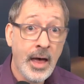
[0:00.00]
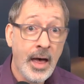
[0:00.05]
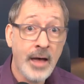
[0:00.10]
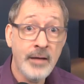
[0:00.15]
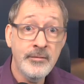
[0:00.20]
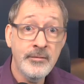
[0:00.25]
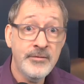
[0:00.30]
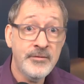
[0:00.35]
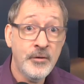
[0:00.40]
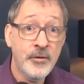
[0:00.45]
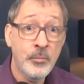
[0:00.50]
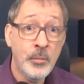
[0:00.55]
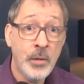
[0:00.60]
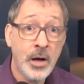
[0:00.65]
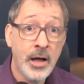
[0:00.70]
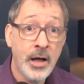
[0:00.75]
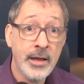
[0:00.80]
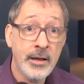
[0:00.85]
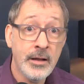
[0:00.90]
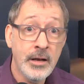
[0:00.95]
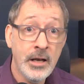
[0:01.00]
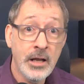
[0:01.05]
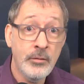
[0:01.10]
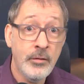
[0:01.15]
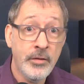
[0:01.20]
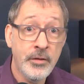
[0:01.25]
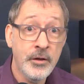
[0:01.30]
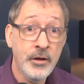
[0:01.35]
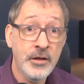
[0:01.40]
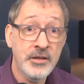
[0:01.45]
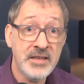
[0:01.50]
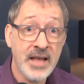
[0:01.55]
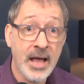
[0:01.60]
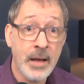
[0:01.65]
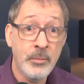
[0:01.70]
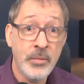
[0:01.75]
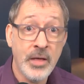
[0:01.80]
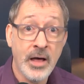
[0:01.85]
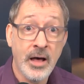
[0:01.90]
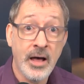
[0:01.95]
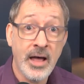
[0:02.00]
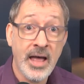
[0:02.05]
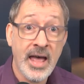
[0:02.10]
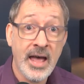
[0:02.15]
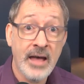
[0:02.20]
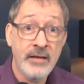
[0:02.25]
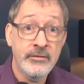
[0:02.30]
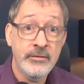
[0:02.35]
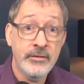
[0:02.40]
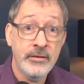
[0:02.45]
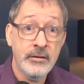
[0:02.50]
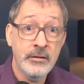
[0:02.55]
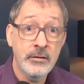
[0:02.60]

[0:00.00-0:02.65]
and for my lower thirds app that I have,